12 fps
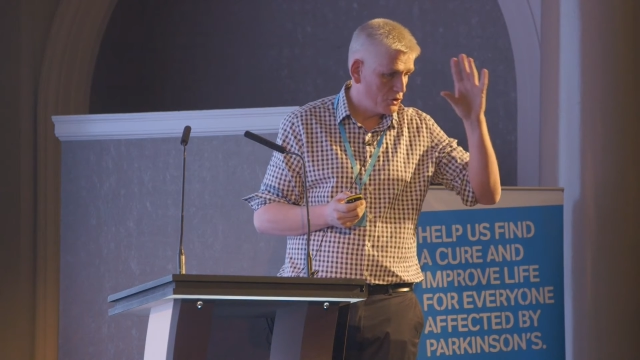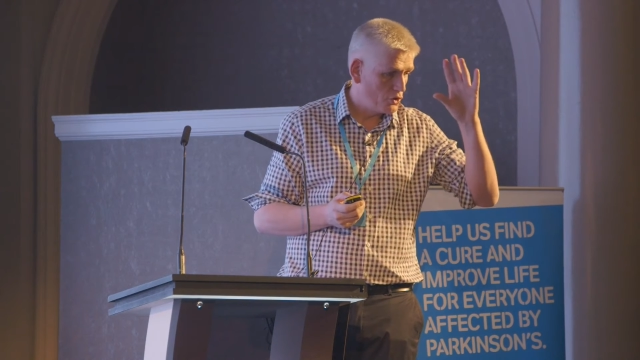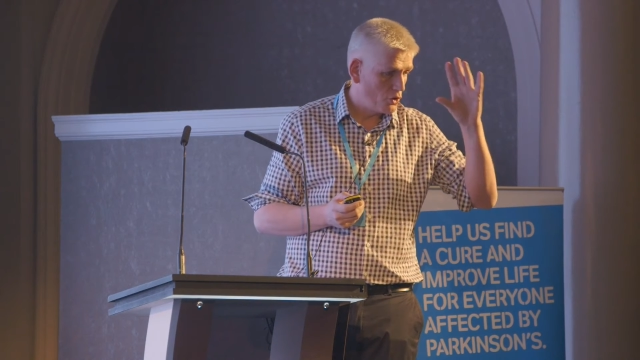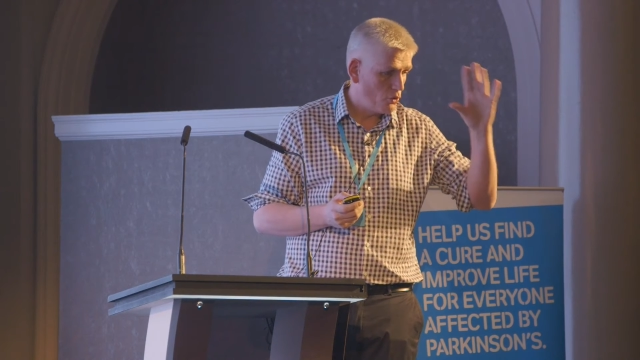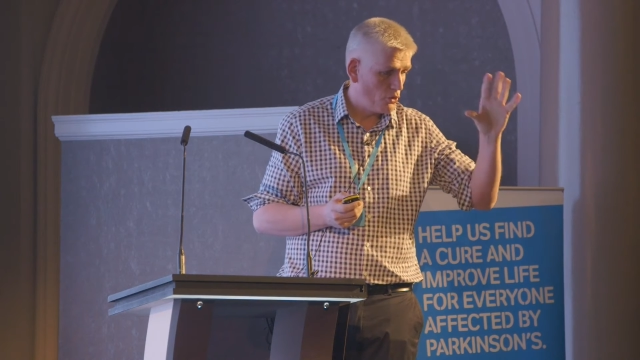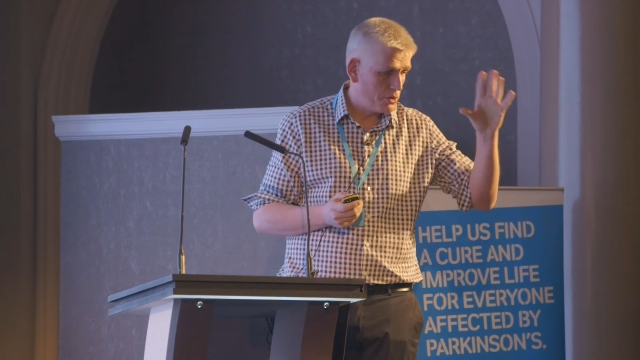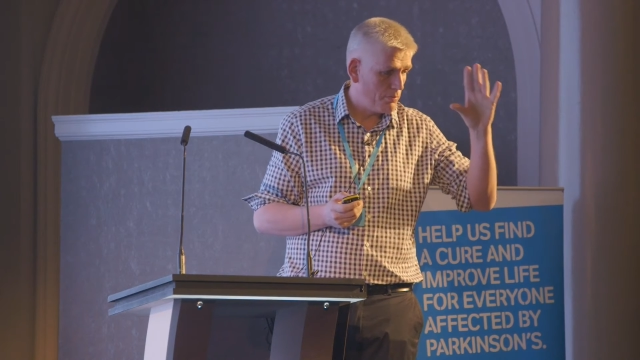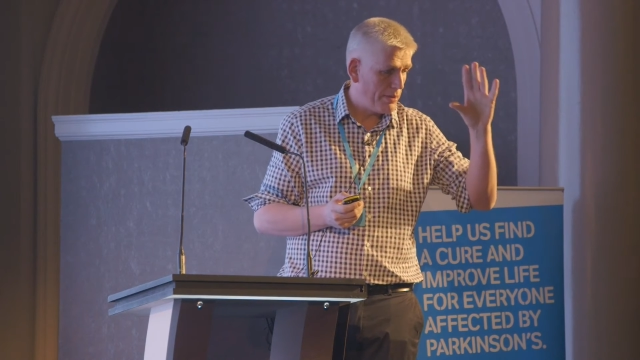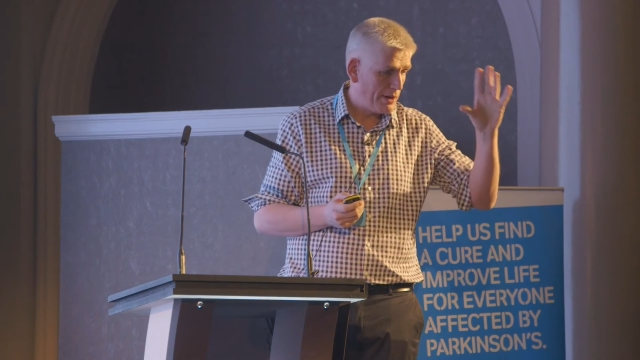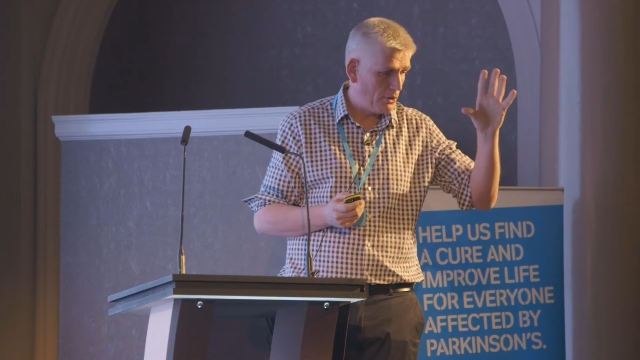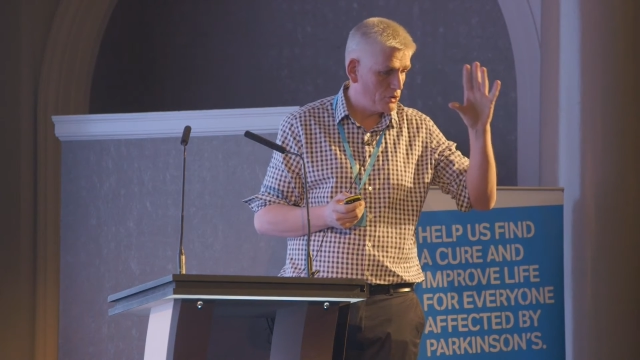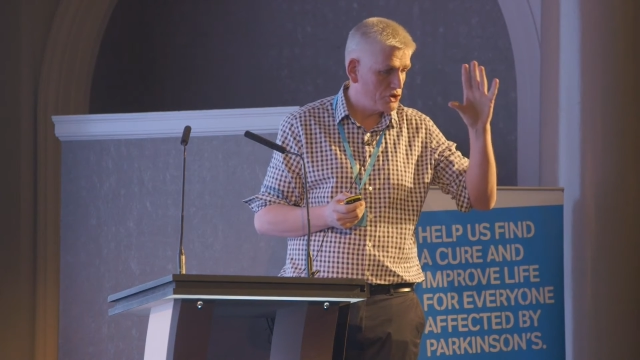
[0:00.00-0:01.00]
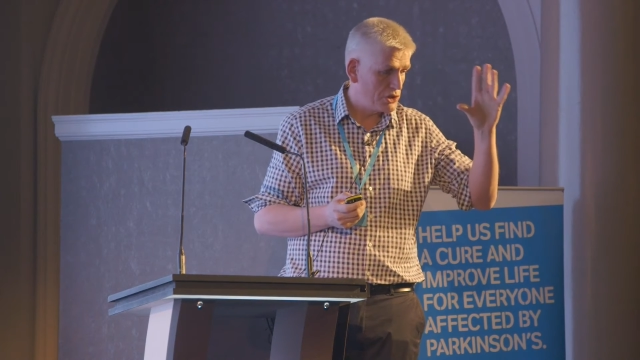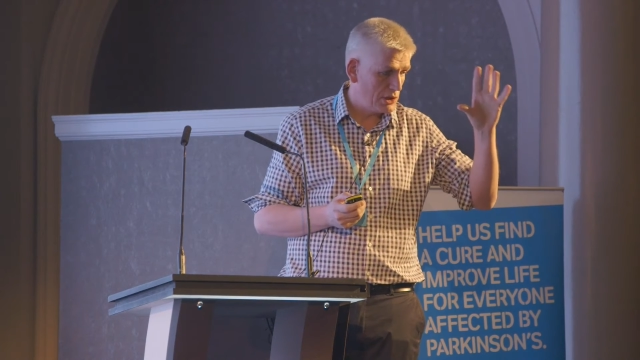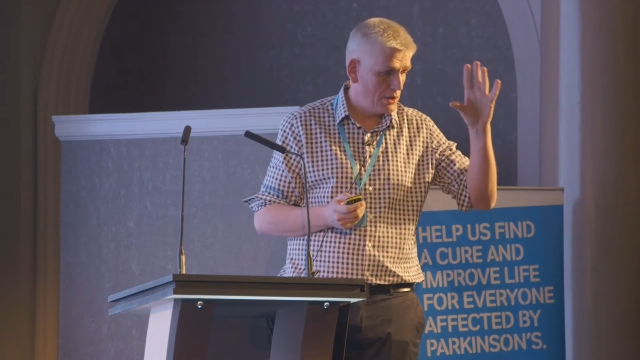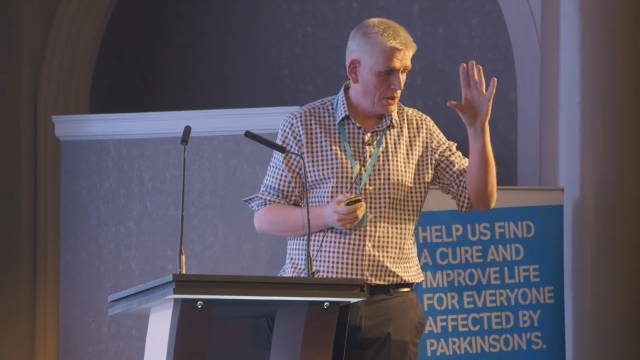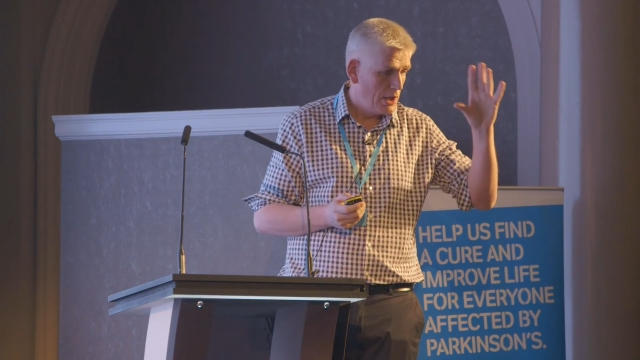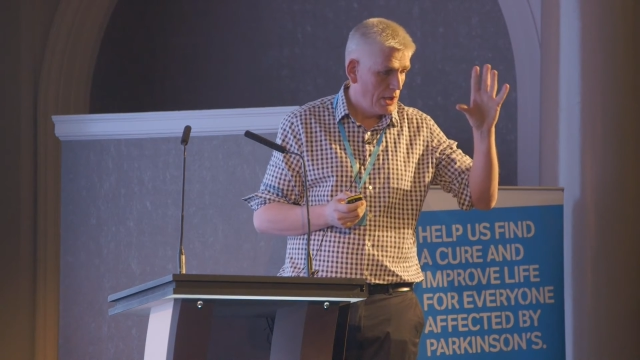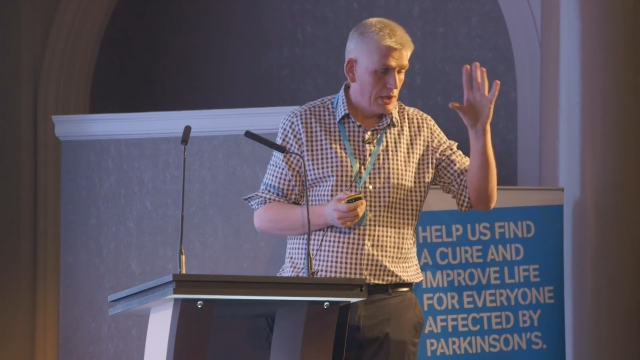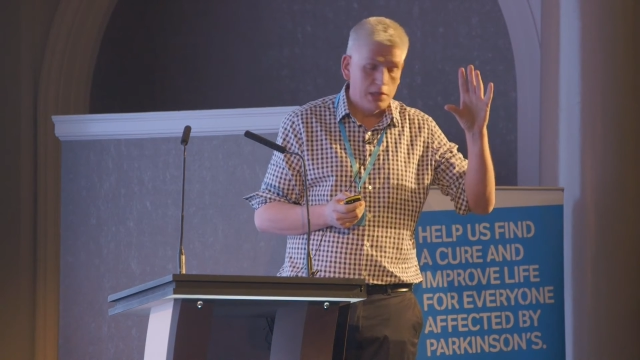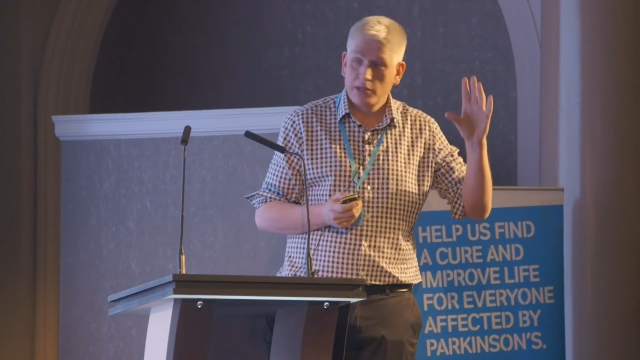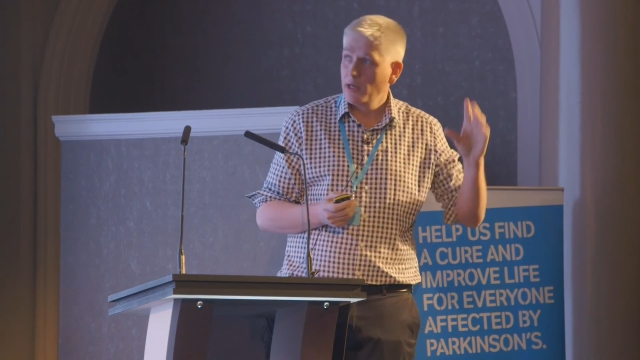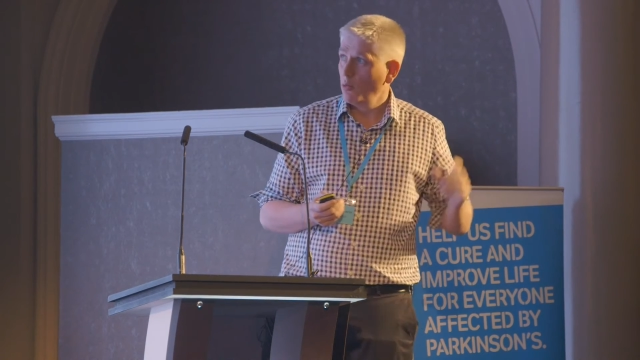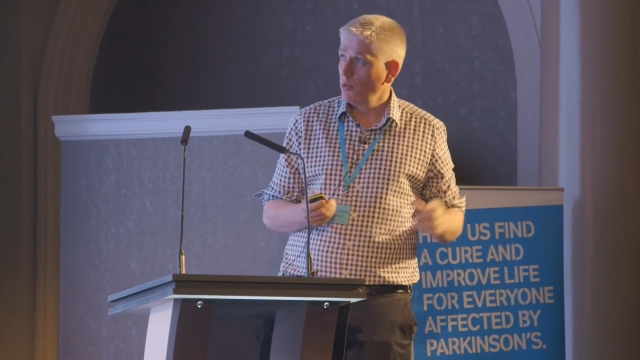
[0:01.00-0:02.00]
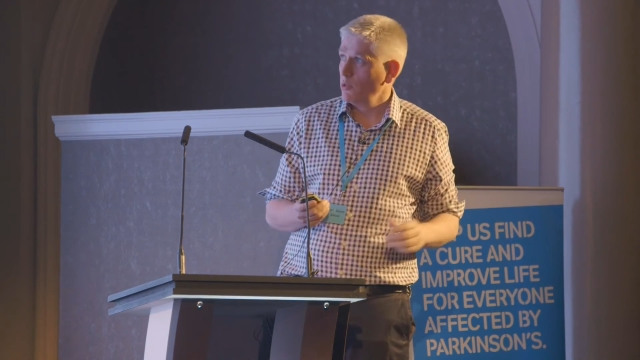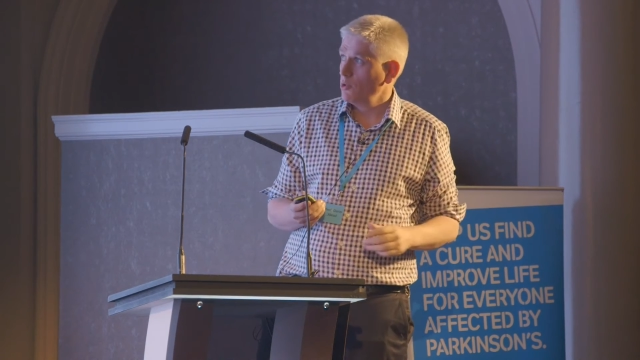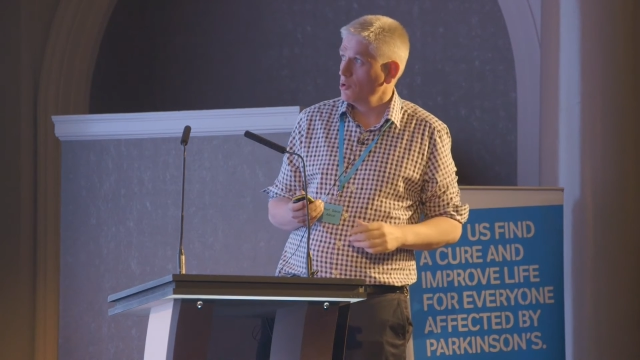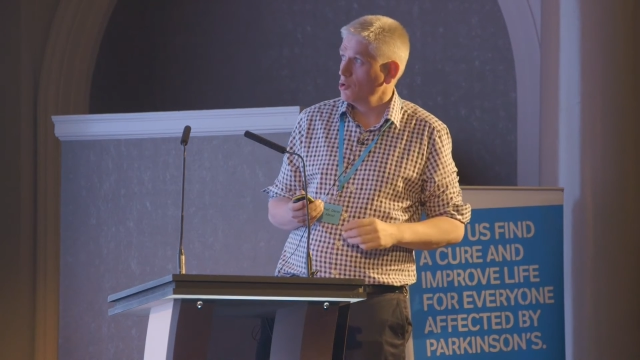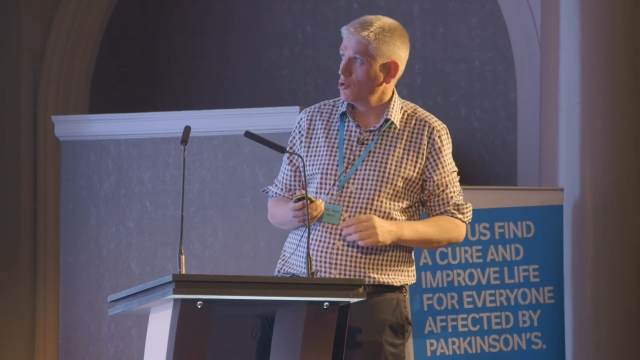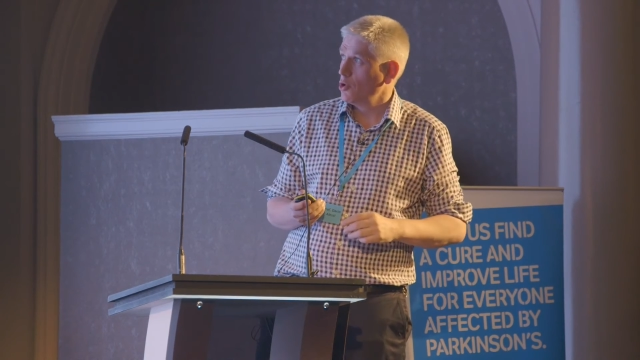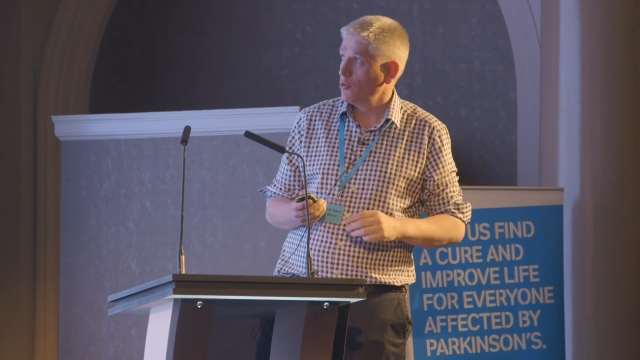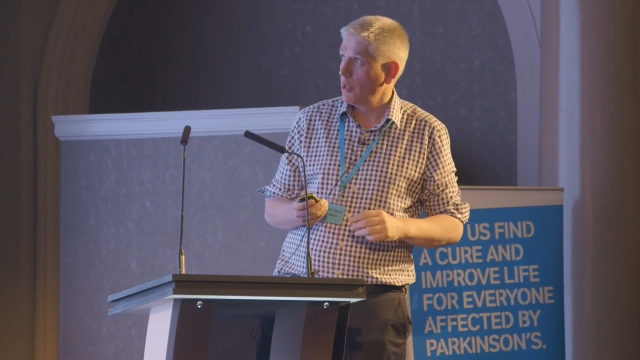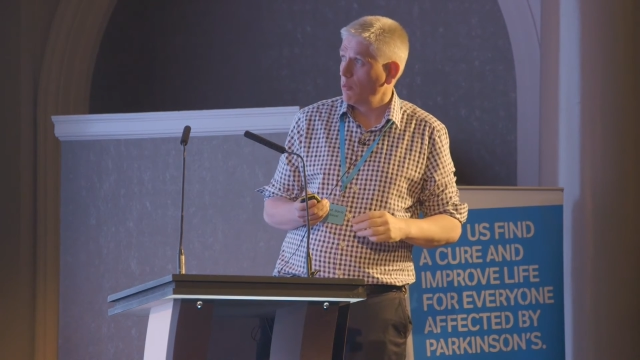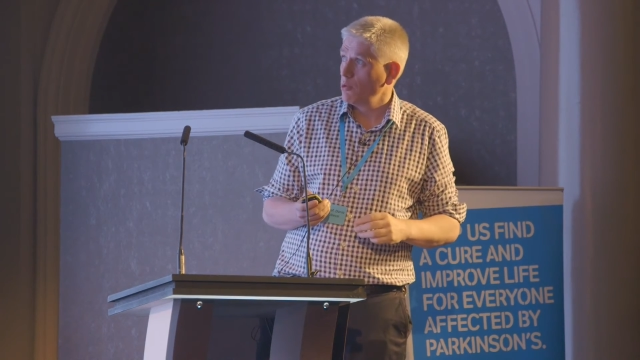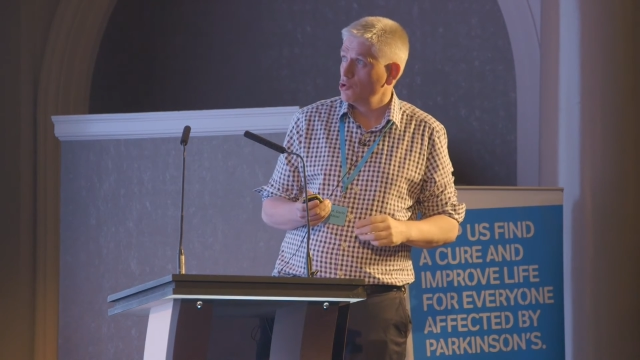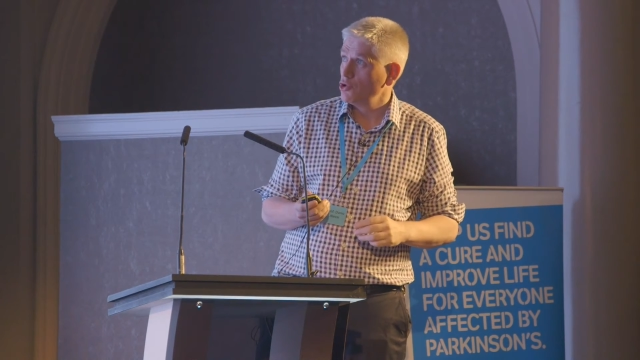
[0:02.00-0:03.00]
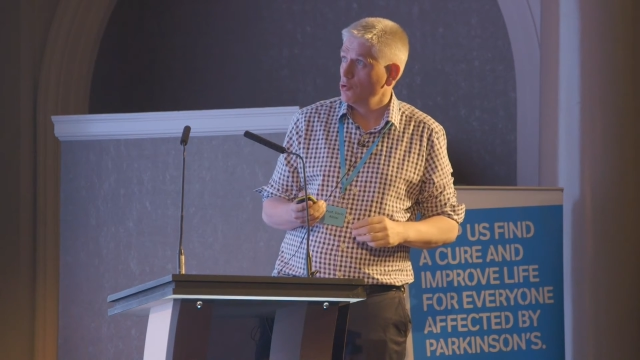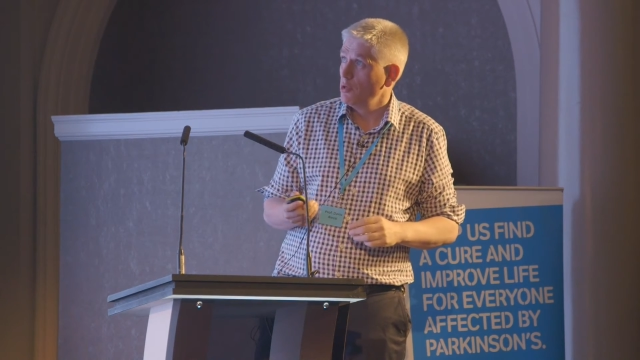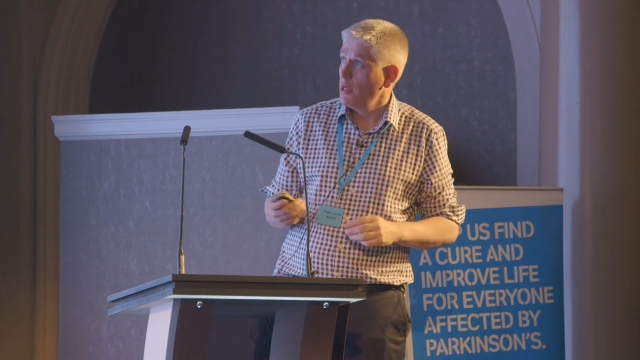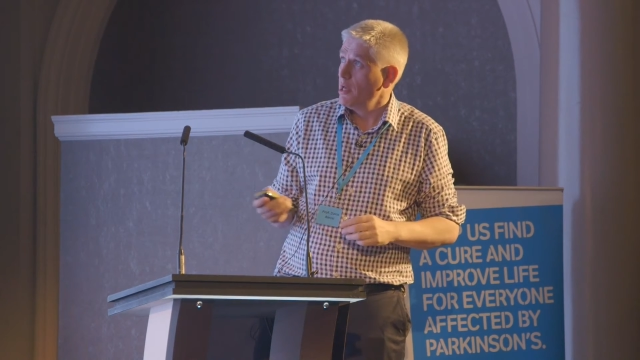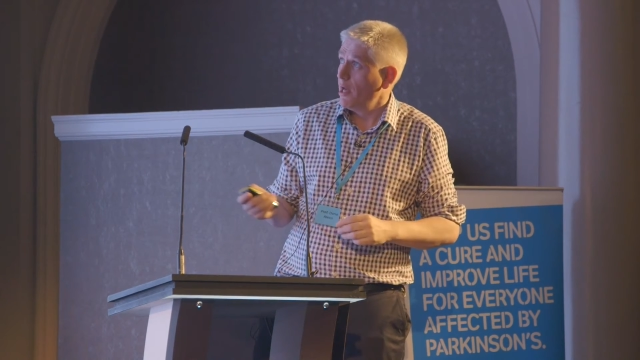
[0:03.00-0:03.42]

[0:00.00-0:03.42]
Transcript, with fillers: you know, all the biology that we, you know, that we do.